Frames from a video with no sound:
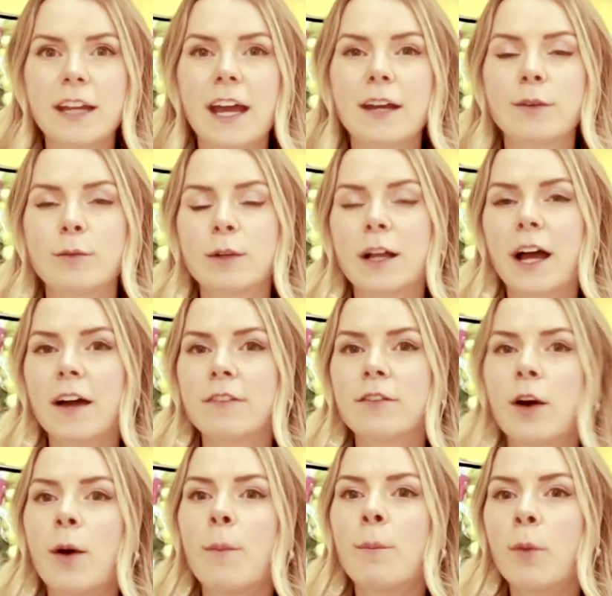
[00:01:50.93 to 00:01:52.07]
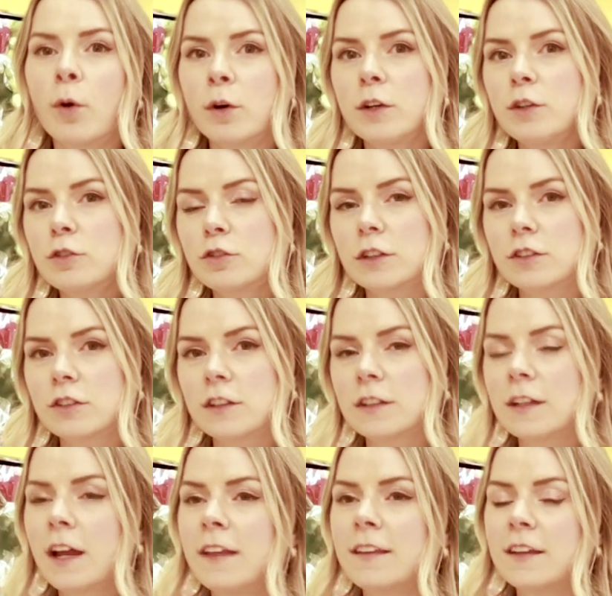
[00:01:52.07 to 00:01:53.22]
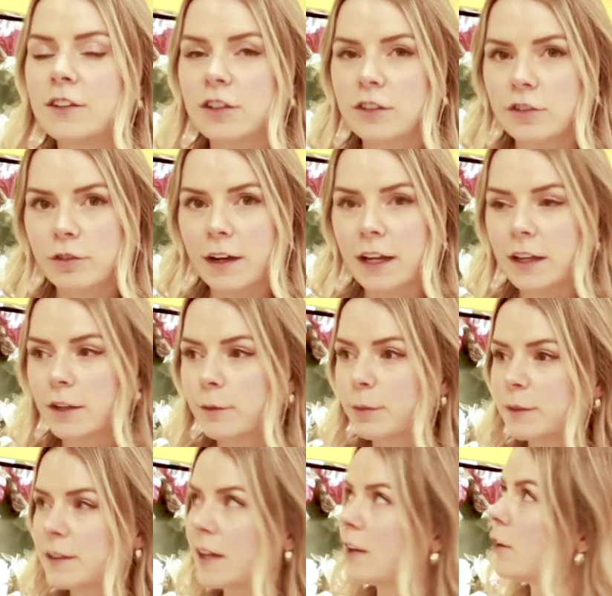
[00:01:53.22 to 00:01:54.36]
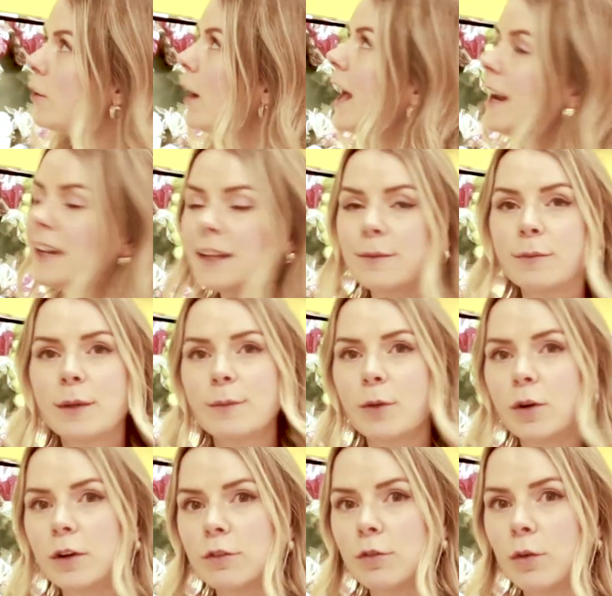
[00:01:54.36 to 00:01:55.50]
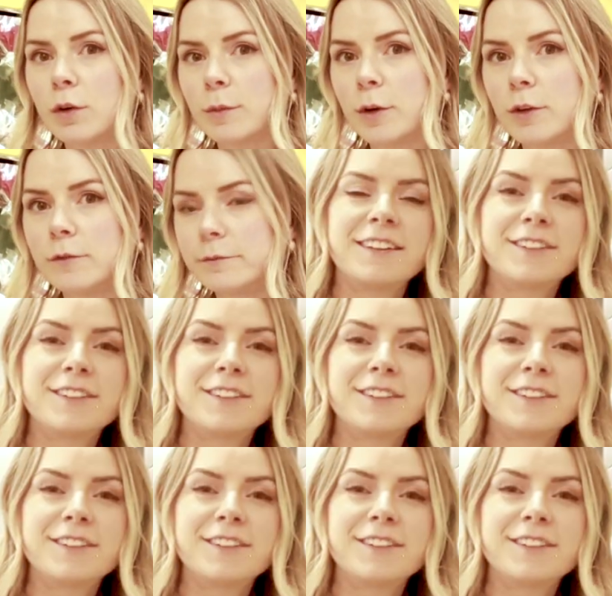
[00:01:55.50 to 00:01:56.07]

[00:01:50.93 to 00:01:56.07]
and it will have more nutrition than just a regular potato, and it can be more affordable.